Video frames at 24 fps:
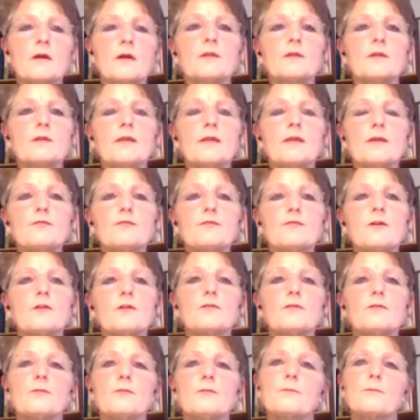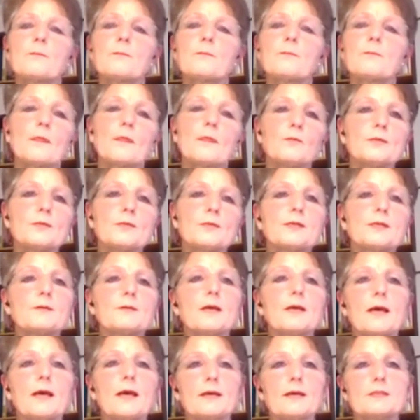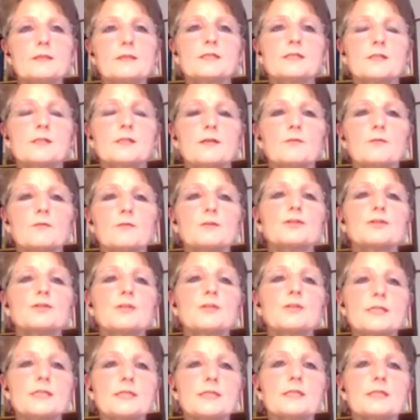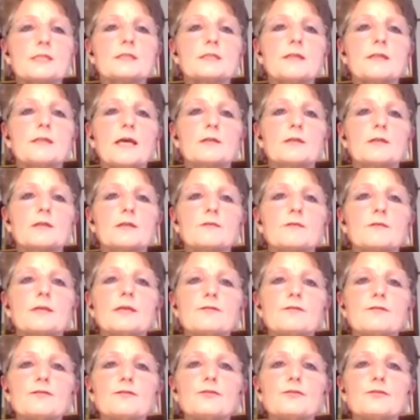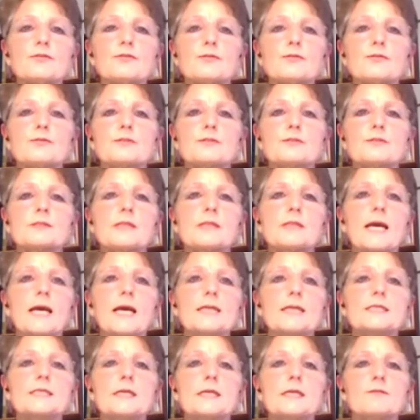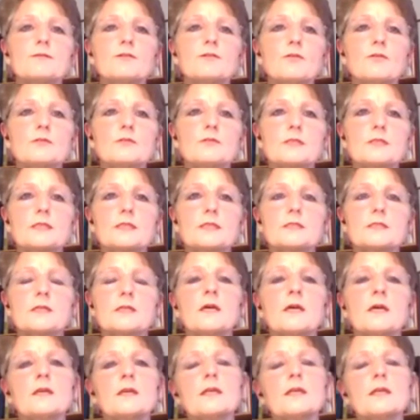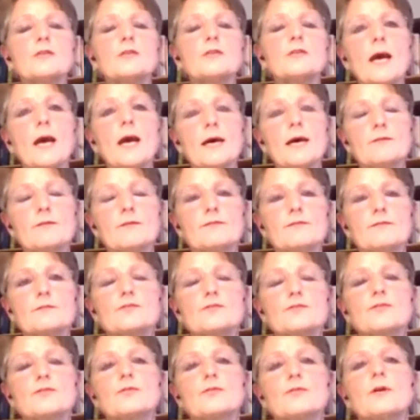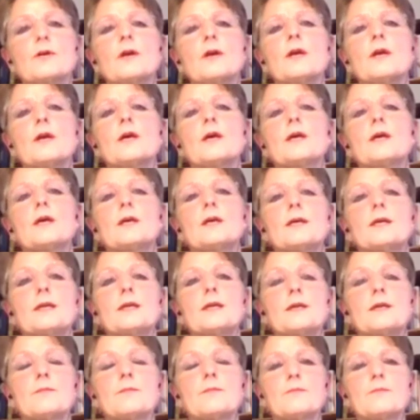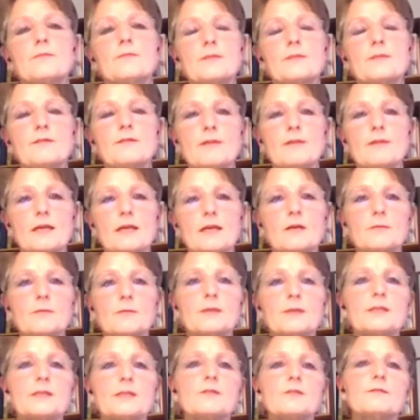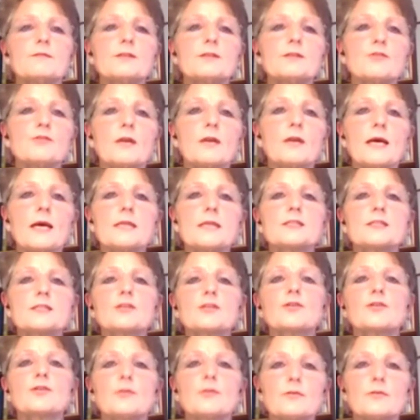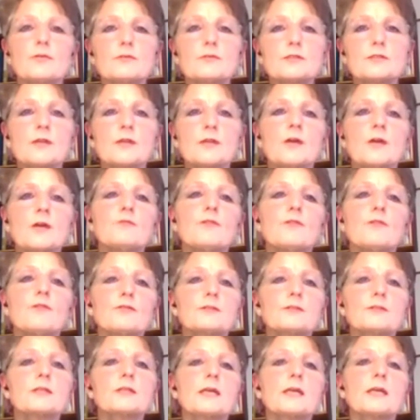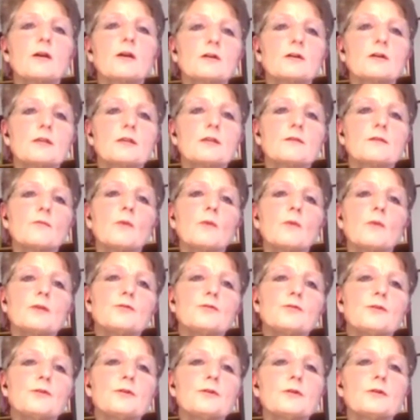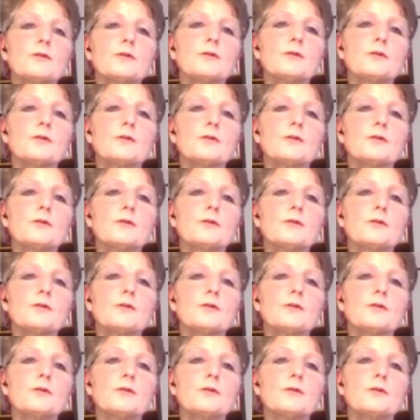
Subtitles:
Therefore, we suggested that if you use the ICF core sets, then you have to develop individualized goals, focusing on what do you